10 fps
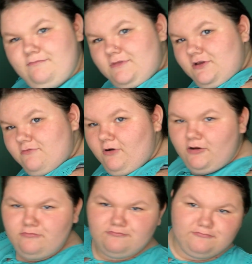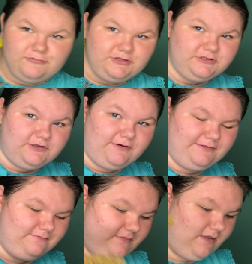there you are. What are you doing?
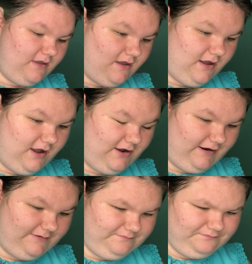All right.